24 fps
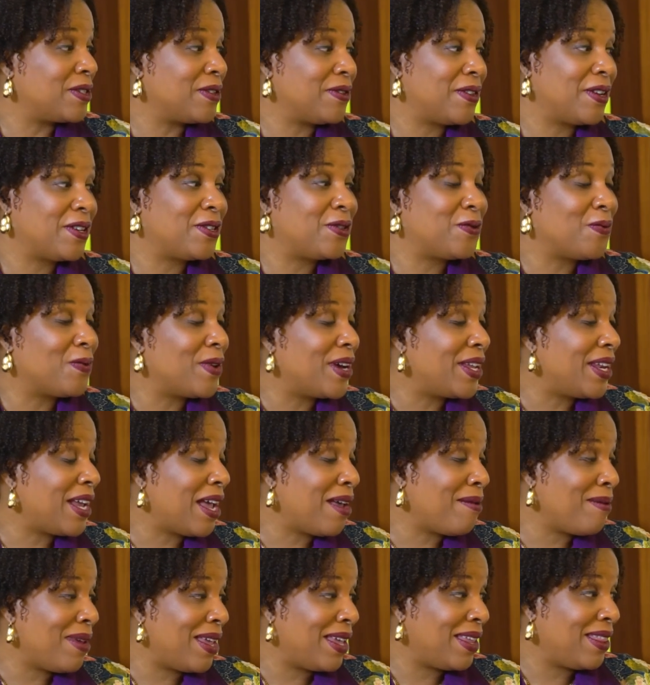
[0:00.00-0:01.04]
So there's one
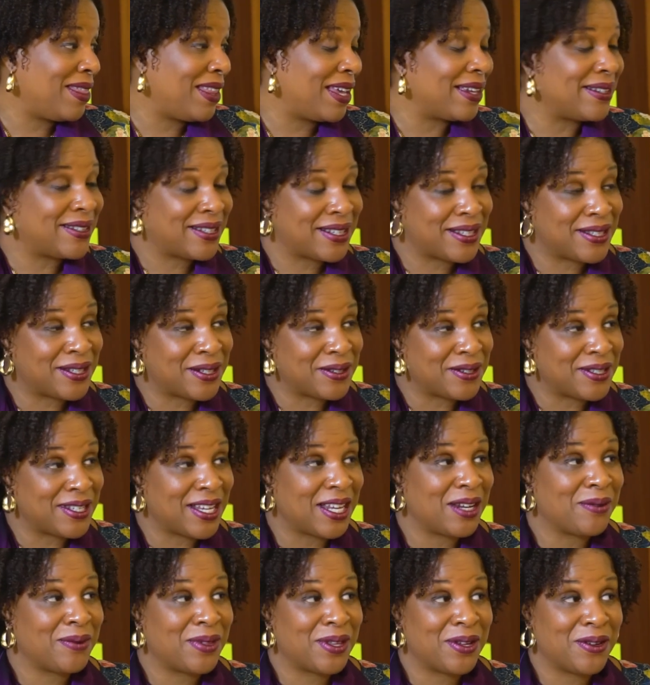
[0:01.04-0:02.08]
I'm in that's
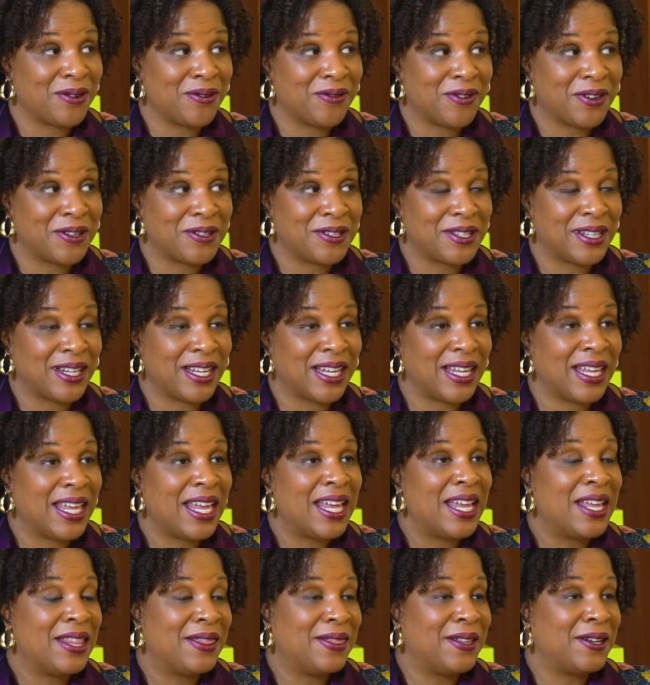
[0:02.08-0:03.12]
associated with the university.
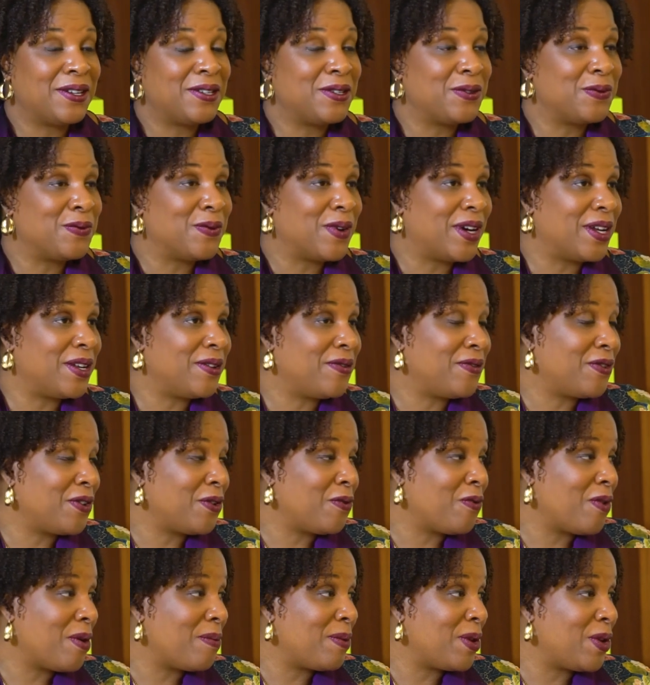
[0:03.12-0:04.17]
There's one for
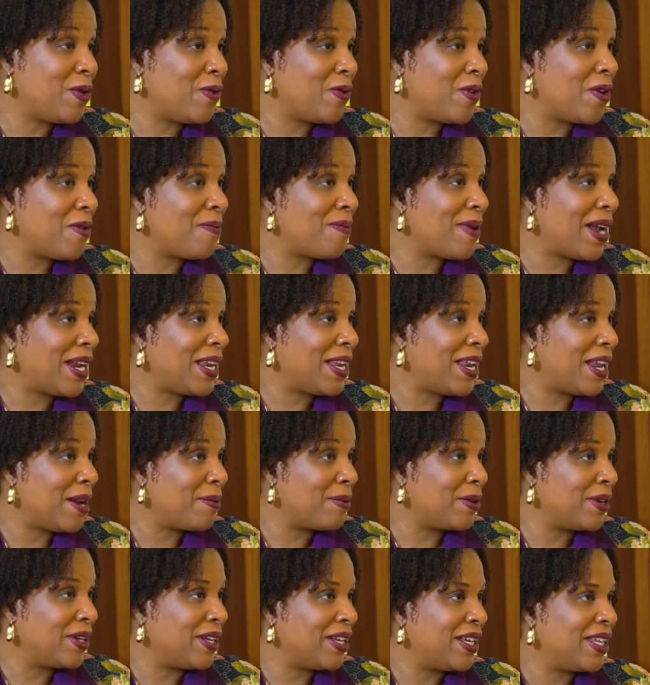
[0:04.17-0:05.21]
women who are in my
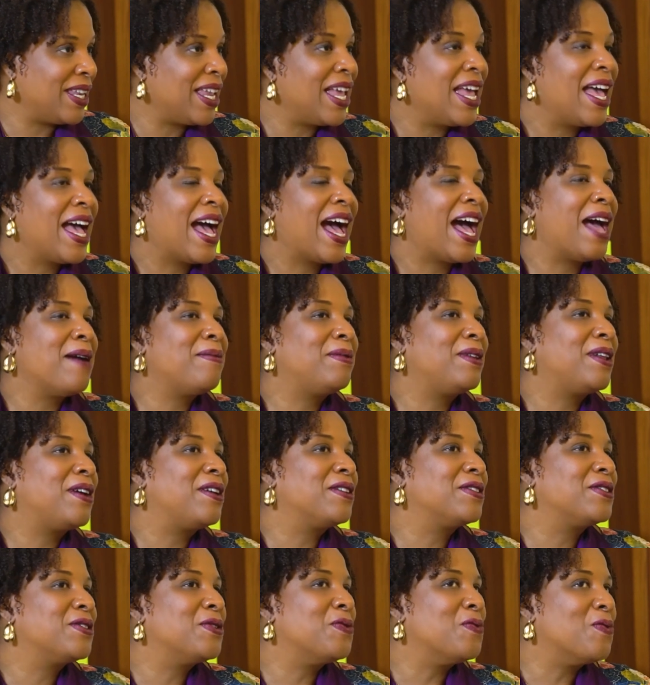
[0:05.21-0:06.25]
neighborhood. I
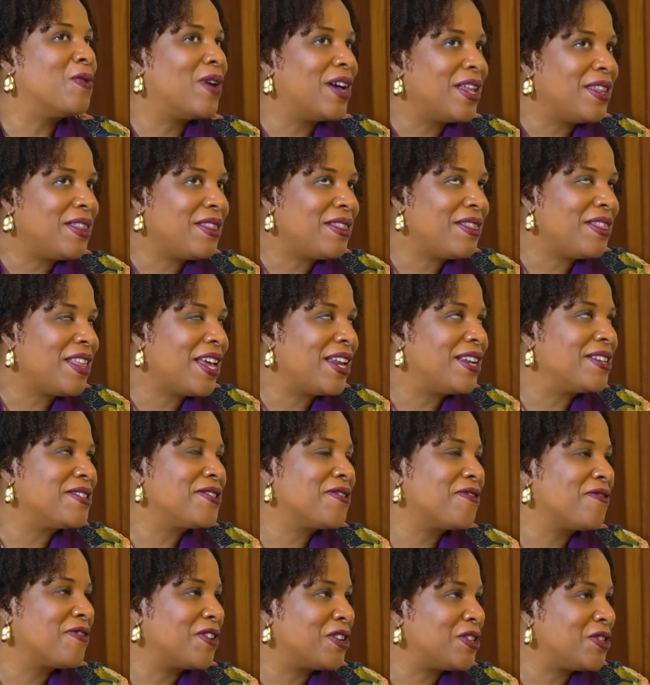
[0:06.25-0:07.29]
belong to one that
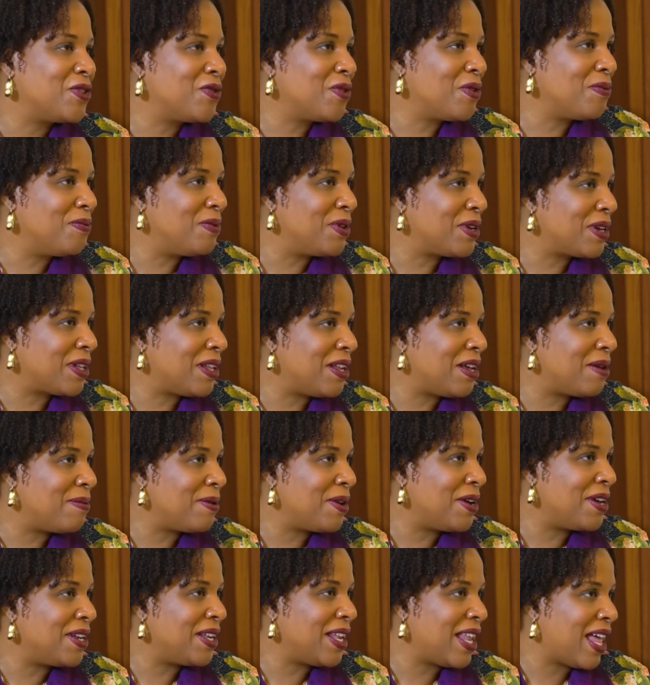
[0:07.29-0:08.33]
is a virtual book club
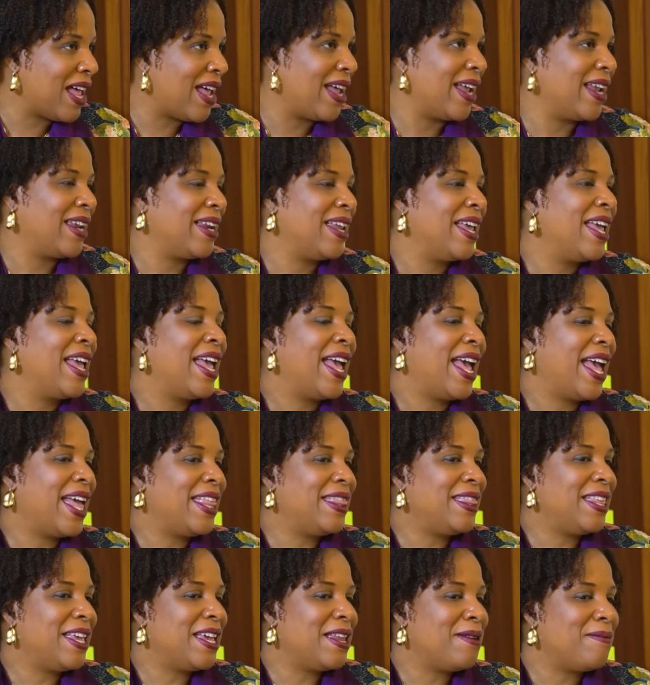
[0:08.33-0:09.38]
online.
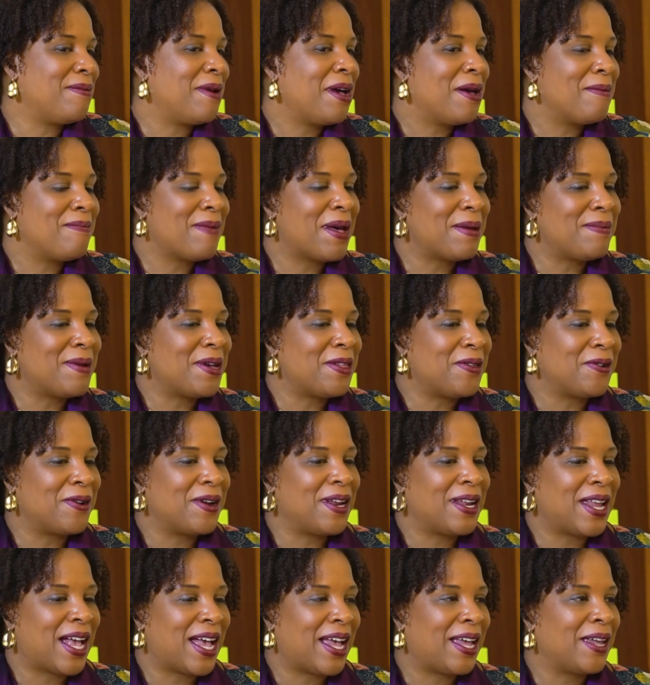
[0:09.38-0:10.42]
And then my mother
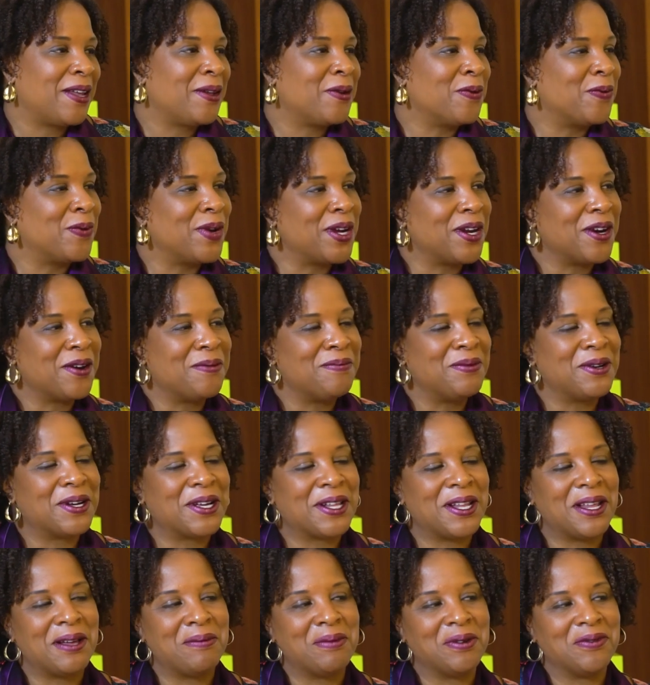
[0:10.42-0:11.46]
and I, we are a book
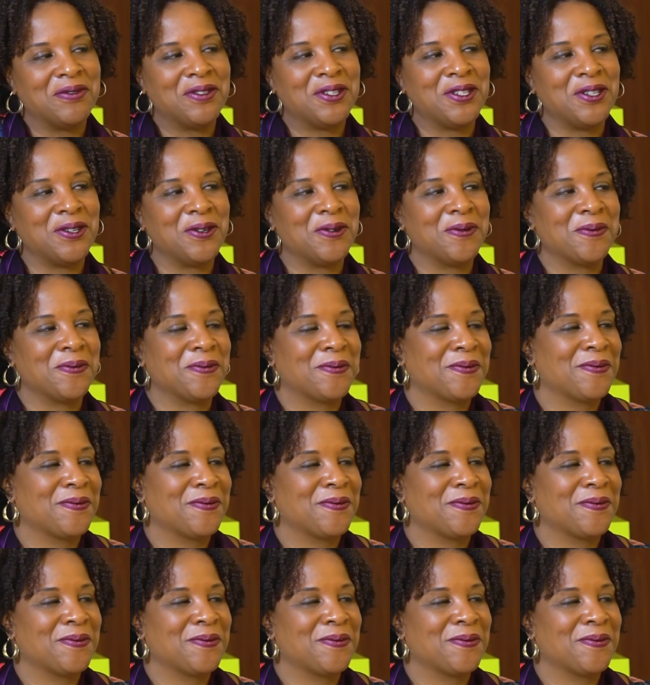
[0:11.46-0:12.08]
club of 2.